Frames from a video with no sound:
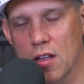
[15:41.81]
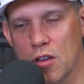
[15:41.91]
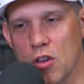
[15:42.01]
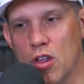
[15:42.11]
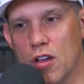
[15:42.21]

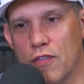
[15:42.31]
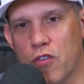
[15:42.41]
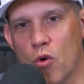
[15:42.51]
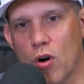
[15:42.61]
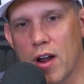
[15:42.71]
you're looking
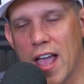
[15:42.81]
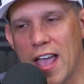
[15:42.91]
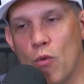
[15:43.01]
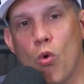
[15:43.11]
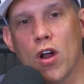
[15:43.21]
for
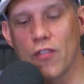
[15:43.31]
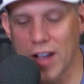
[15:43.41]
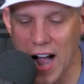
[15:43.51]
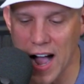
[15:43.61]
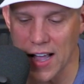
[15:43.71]
a
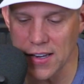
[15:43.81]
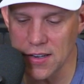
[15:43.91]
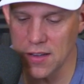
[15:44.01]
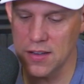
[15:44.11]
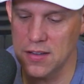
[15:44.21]

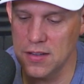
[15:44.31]
one-of-a-kind